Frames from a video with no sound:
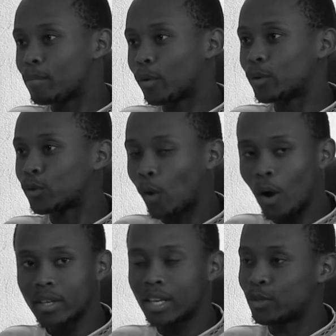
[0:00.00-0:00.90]
because
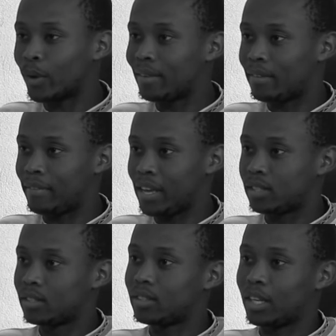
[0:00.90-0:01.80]
God does not have a
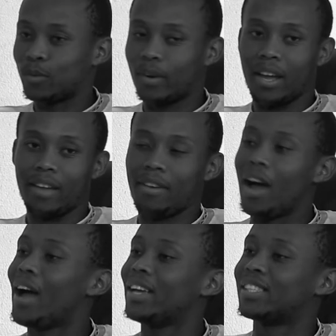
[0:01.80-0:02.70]
face, does not have
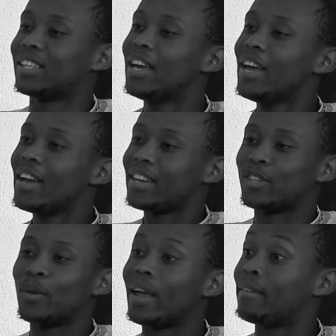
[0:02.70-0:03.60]
eyes,
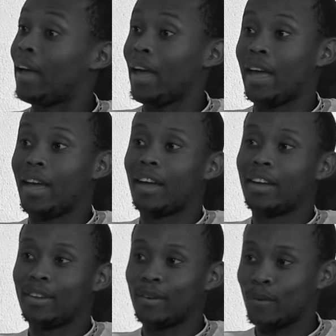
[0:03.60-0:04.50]
does not have hair.
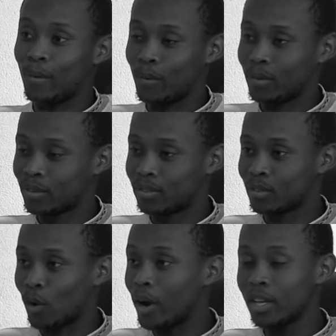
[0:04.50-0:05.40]
Yeah. You know,
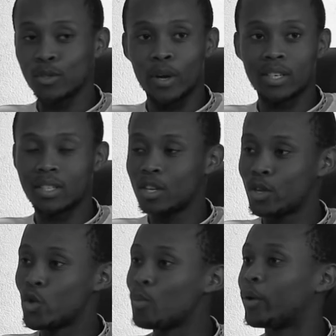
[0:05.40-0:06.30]
God is not
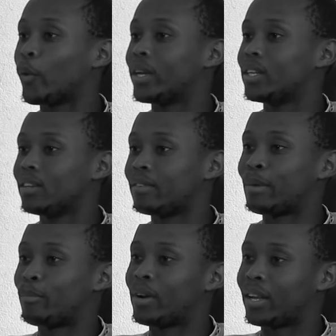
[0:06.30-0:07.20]
humanoid, if
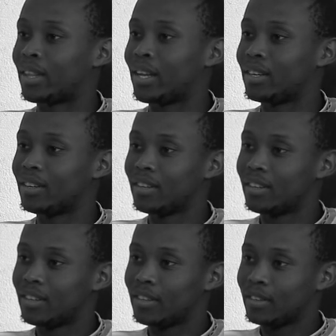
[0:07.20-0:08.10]
I can put it like that.
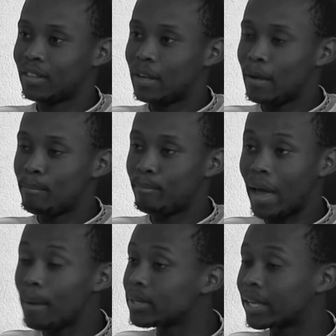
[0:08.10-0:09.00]

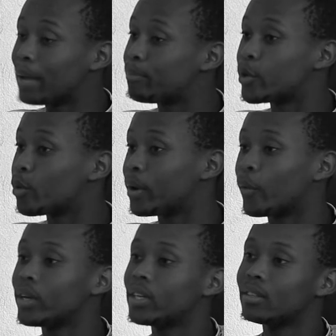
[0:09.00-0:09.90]
Perhaps he can be
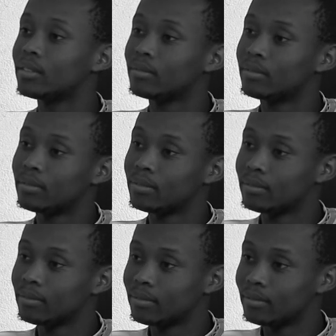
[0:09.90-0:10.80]
humanoid.
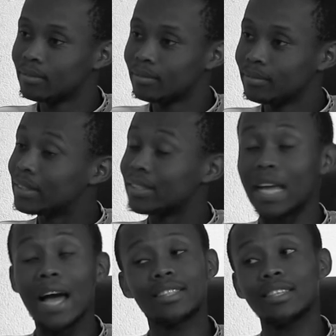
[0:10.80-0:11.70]
Yeah, he
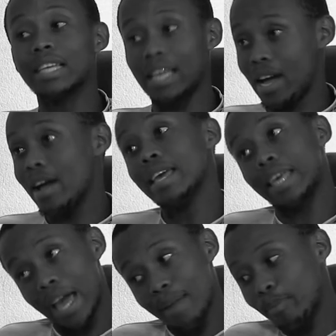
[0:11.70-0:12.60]
can.
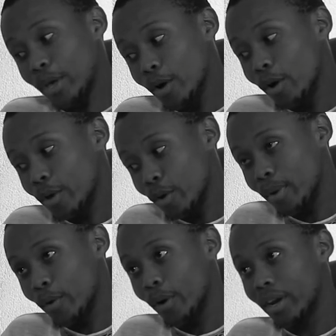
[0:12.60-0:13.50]
He can be
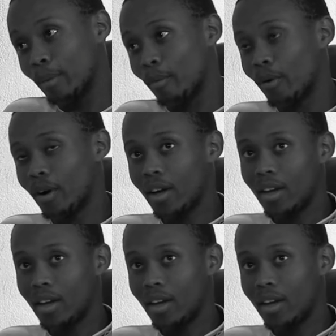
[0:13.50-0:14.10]
humanoid. Yeah.